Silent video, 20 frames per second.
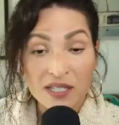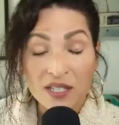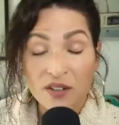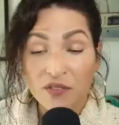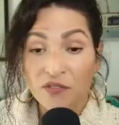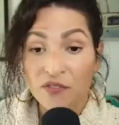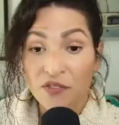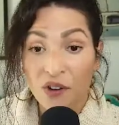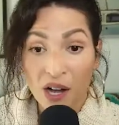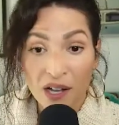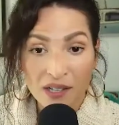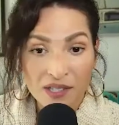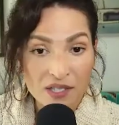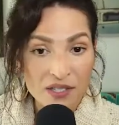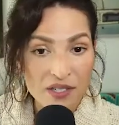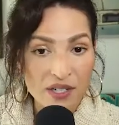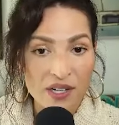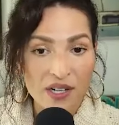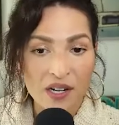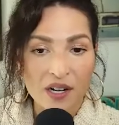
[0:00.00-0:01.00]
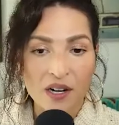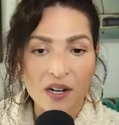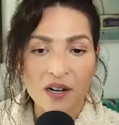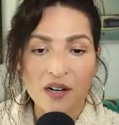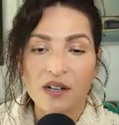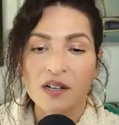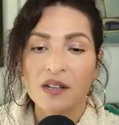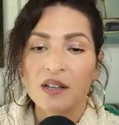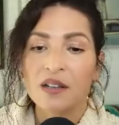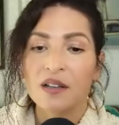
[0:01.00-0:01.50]

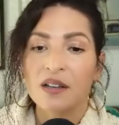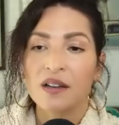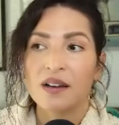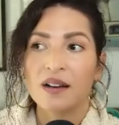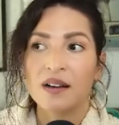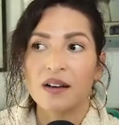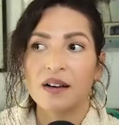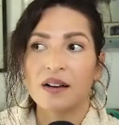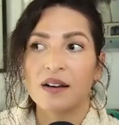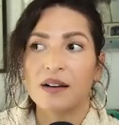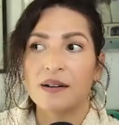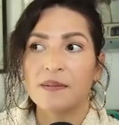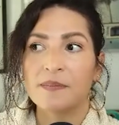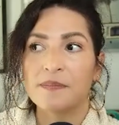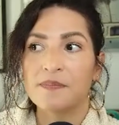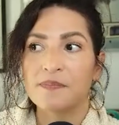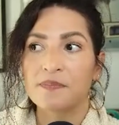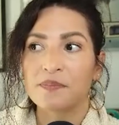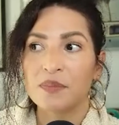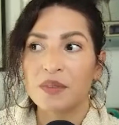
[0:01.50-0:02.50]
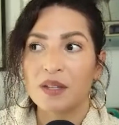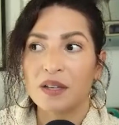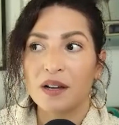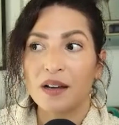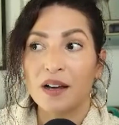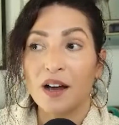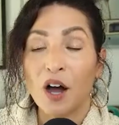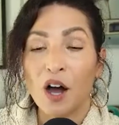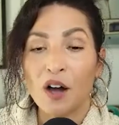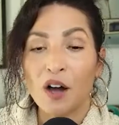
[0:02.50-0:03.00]
foster, um,
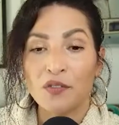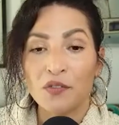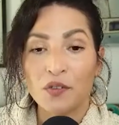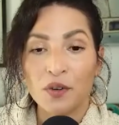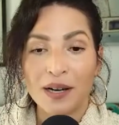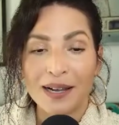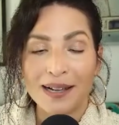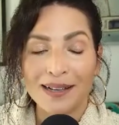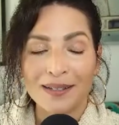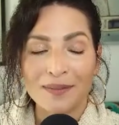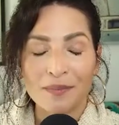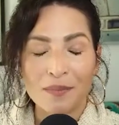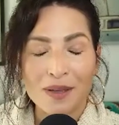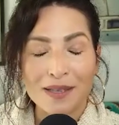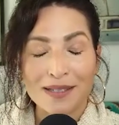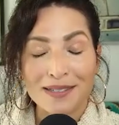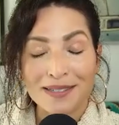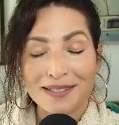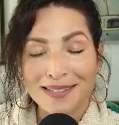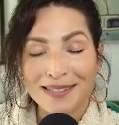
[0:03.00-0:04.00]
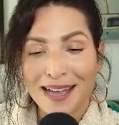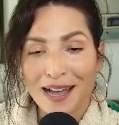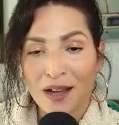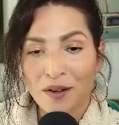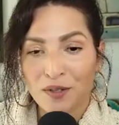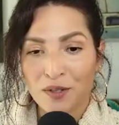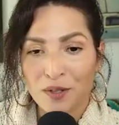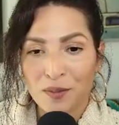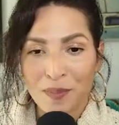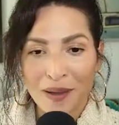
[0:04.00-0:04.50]
offering
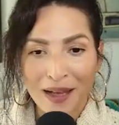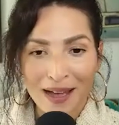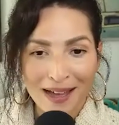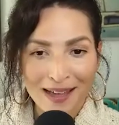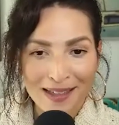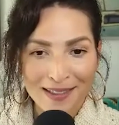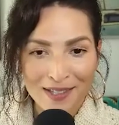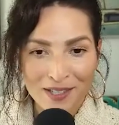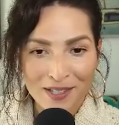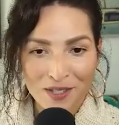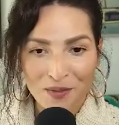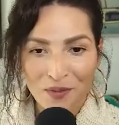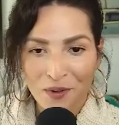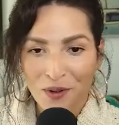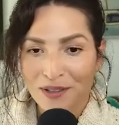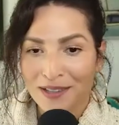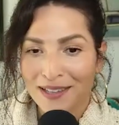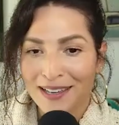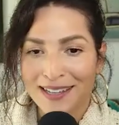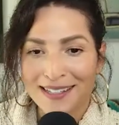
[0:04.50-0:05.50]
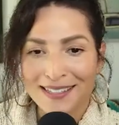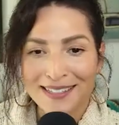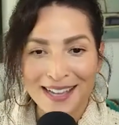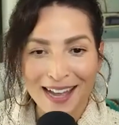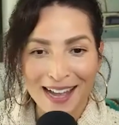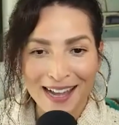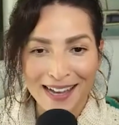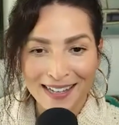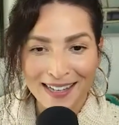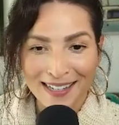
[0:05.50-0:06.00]
sound baths for the
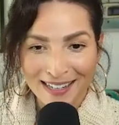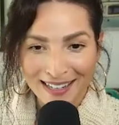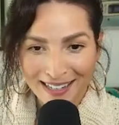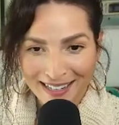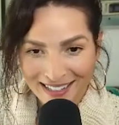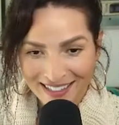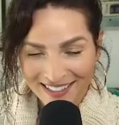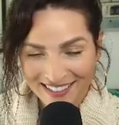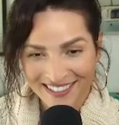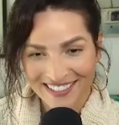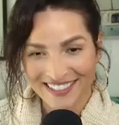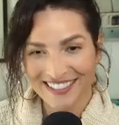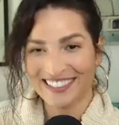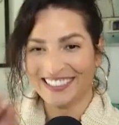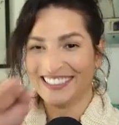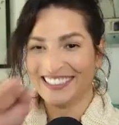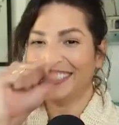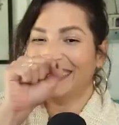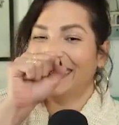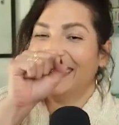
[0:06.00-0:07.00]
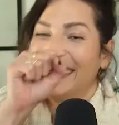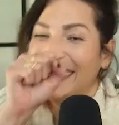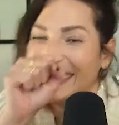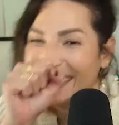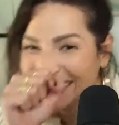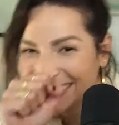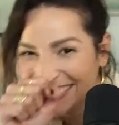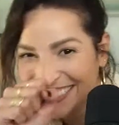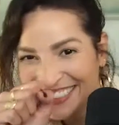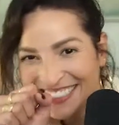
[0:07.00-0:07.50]
anxiety.
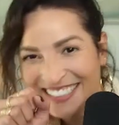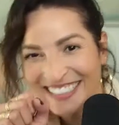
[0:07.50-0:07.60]
Oh my